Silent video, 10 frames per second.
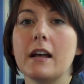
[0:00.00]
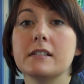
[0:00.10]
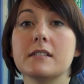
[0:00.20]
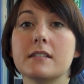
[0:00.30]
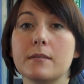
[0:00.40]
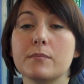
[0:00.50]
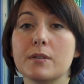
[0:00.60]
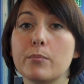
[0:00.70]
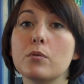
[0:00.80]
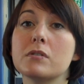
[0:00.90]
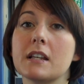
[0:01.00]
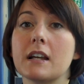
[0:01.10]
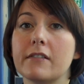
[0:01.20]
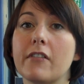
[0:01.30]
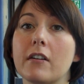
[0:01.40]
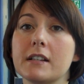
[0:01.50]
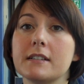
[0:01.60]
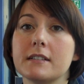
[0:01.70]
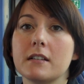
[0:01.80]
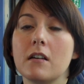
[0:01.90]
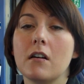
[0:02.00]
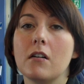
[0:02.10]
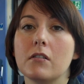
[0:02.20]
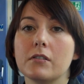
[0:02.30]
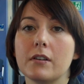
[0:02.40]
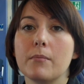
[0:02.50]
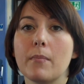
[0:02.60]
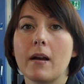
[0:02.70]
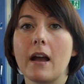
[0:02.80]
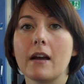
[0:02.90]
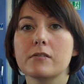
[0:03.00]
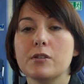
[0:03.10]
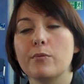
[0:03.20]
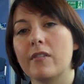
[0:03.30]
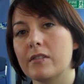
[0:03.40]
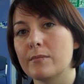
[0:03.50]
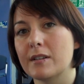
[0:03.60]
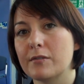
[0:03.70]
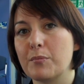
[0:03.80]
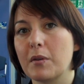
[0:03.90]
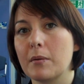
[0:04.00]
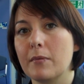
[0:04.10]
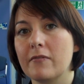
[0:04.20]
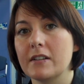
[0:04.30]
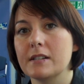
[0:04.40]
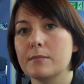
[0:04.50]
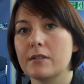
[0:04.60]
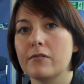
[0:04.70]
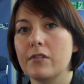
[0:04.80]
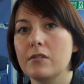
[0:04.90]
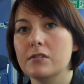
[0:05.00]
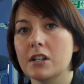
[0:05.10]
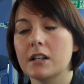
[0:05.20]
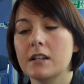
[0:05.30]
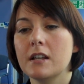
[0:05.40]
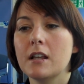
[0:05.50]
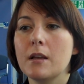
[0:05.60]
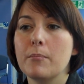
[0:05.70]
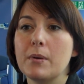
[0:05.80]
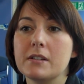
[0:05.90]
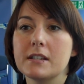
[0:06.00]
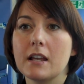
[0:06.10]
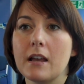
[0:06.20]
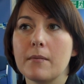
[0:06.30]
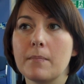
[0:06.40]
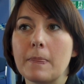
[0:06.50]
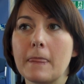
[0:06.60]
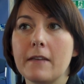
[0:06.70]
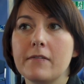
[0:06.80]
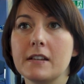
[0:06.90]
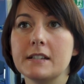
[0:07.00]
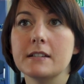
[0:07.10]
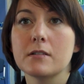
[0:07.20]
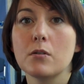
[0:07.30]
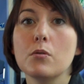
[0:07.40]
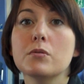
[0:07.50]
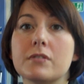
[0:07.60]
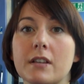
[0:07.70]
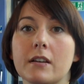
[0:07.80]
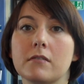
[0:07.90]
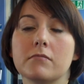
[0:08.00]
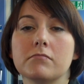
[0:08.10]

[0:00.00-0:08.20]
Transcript: and some supporting advice on how to prevent themselves from becoming victims in the future. But if it is also